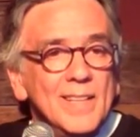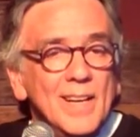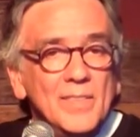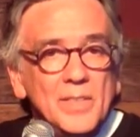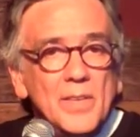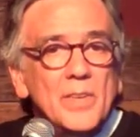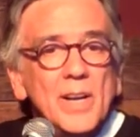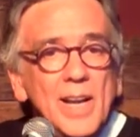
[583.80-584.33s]
On
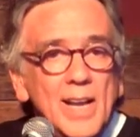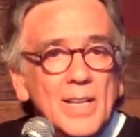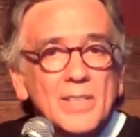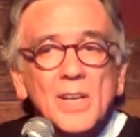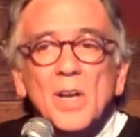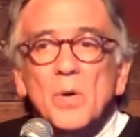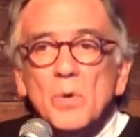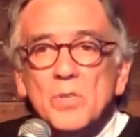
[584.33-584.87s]
the other
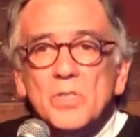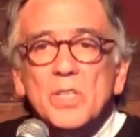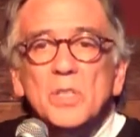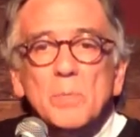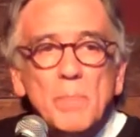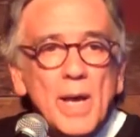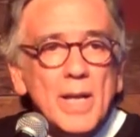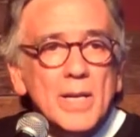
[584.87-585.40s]
hand, we're seeing
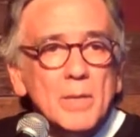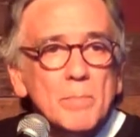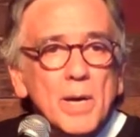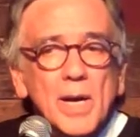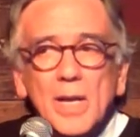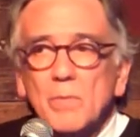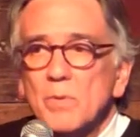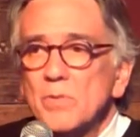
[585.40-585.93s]
the panic
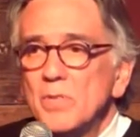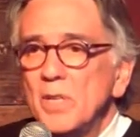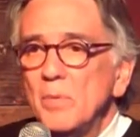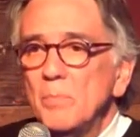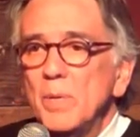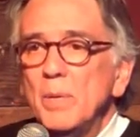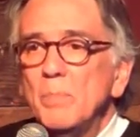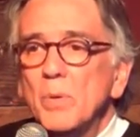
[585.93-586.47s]
buying. We're
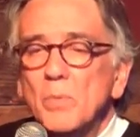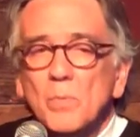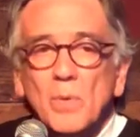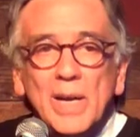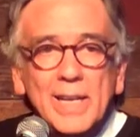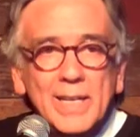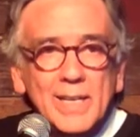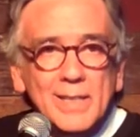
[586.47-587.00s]
seeing people
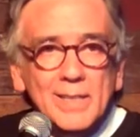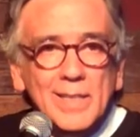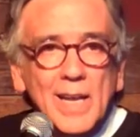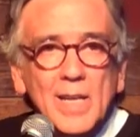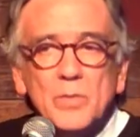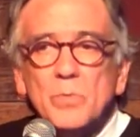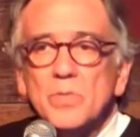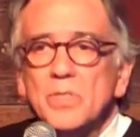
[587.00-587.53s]
waiting in
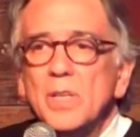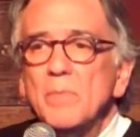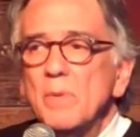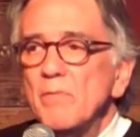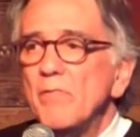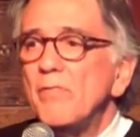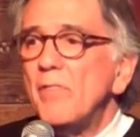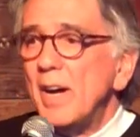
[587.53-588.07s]
lines. We're seeing
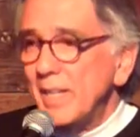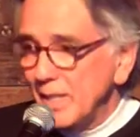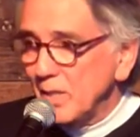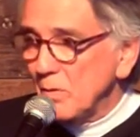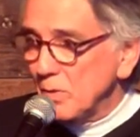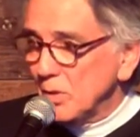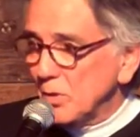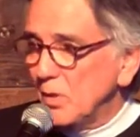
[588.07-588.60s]
them fighting
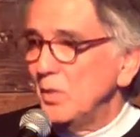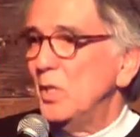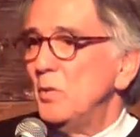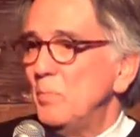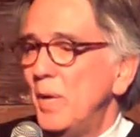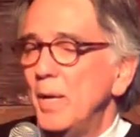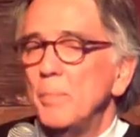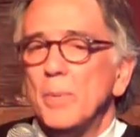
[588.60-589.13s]
over
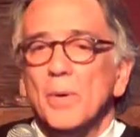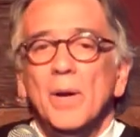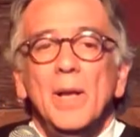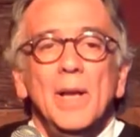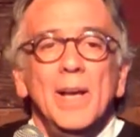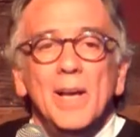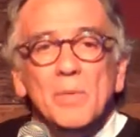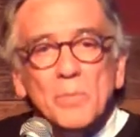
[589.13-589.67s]
toilet paper
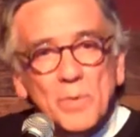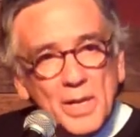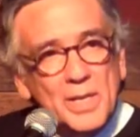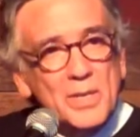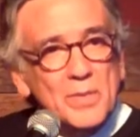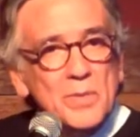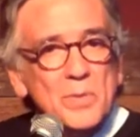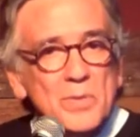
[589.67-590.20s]
and
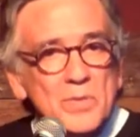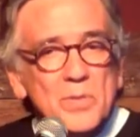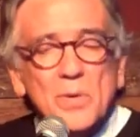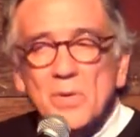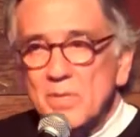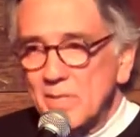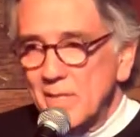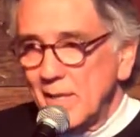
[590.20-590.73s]
running through
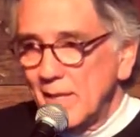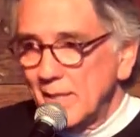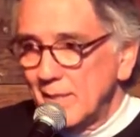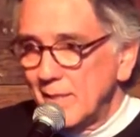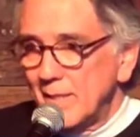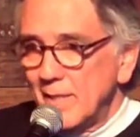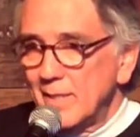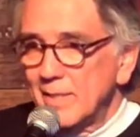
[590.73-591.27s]
stores to get
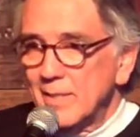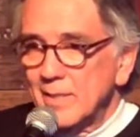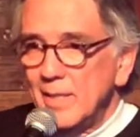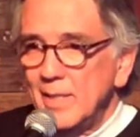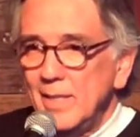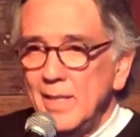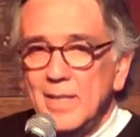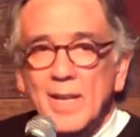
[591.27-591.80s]
the things that they
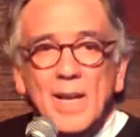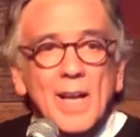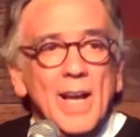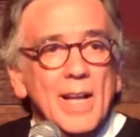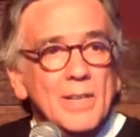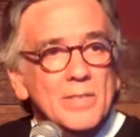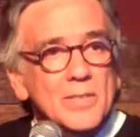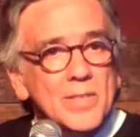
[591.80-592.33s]
need
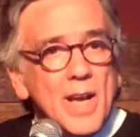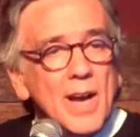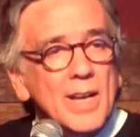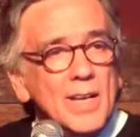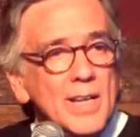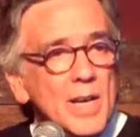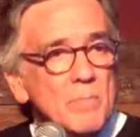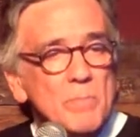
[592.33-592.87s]
and
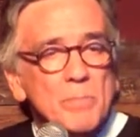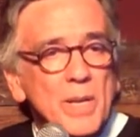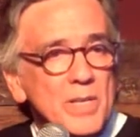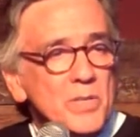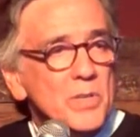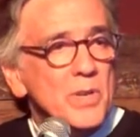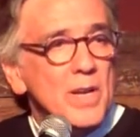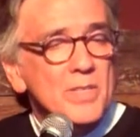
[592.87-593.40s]
stocking up.
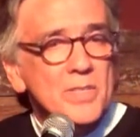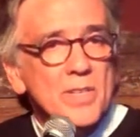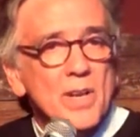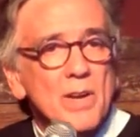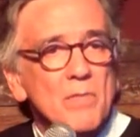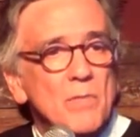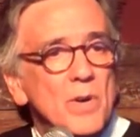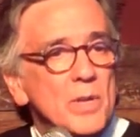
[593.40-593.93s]
Picture I
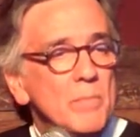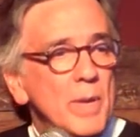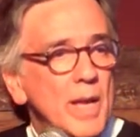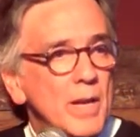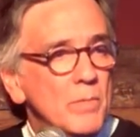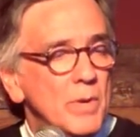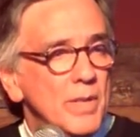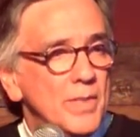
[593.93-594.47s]
saw of one
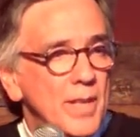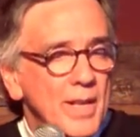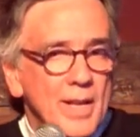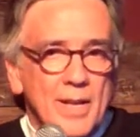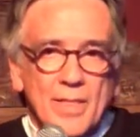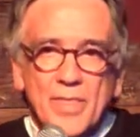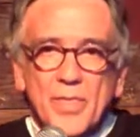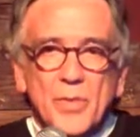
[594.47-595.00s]
man with
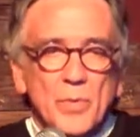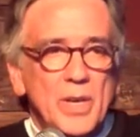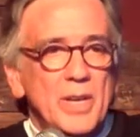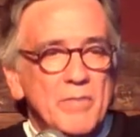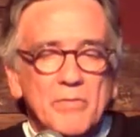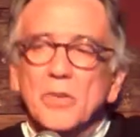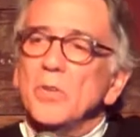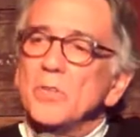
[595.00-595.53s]
3
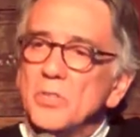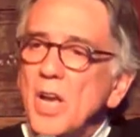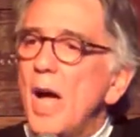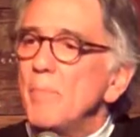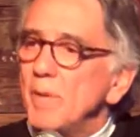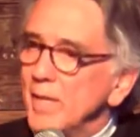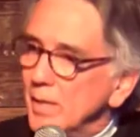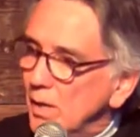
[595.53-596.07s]
full
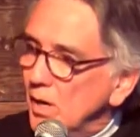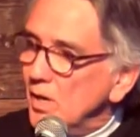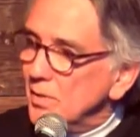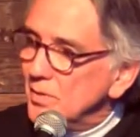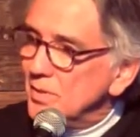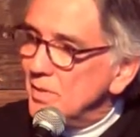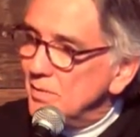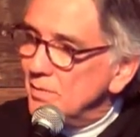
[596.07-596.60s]
shopping
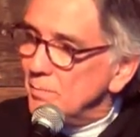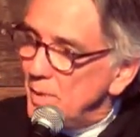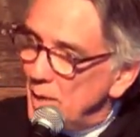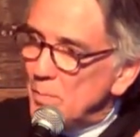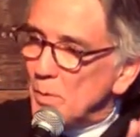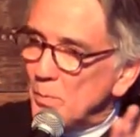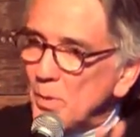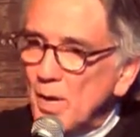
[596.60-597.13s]
carts of
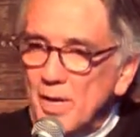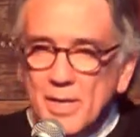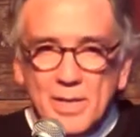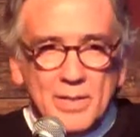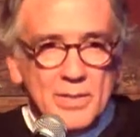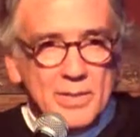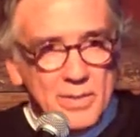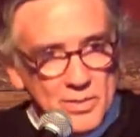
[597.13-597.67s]
paper
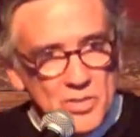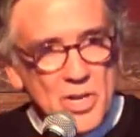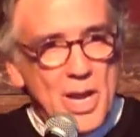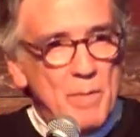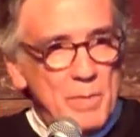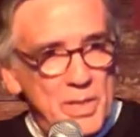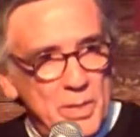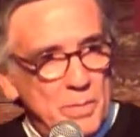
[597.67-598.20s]
products,
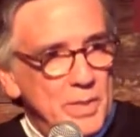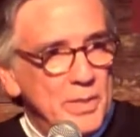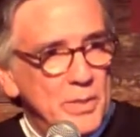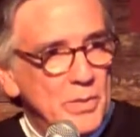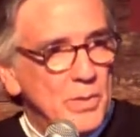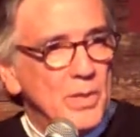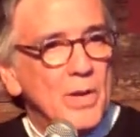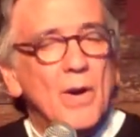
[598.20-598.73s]
jamming them
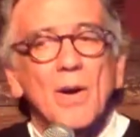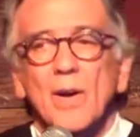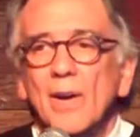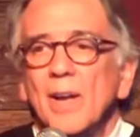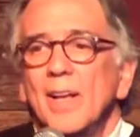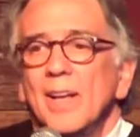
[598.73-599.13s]
into a car.